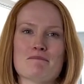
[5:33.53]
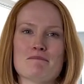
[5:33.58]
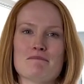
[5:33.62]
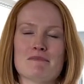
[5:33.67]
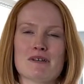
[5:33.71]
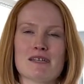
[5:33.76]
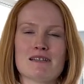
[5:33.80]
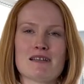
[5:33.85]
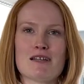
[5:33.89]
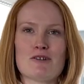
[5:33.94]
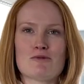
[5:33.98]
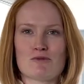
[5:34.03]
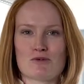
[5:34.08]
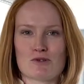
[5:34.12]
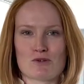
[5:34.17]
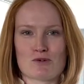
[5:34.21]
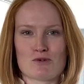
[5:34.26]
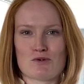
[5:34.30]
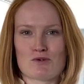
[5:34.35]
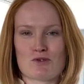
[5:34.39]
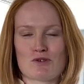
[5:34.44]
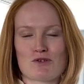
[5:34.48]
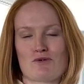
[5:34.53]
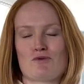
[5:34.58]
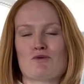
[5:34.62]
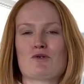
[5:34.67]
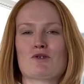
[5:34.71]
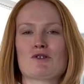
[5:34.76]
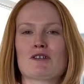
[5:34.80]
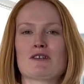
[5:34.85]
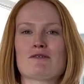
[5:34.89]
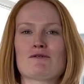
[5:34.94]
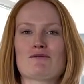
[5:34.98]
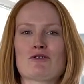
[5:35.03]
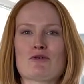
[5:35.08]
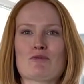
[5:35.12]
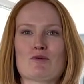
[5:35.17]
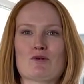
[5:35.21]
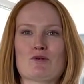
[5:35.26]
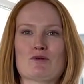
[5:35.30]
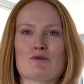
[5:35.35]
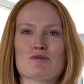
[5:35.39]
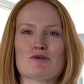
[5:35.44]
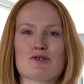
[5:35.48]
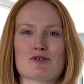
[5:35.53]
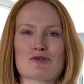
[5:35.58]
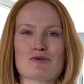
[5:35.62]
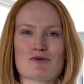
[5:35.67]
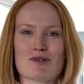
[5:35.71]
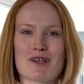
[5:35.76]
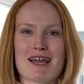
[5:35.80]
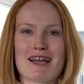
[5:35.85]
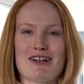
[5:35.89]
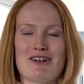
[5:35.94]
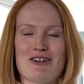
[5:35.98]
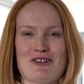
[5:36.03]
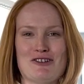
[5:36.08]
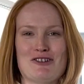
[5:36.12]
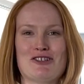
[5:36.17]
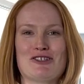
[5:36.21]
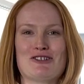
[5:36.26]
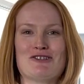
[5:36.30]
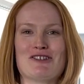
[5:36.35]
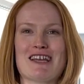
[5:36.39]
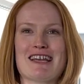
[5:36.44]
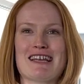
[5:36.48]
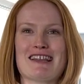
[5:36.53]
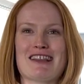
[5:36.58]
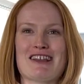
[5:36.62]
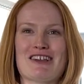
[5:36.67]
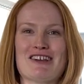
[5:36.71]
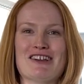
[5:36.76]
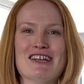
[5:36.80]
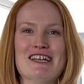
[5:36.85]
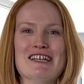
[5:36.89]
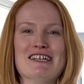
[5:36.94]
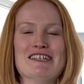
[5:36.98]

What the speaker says: my dad was also working from home, so we had lunch together.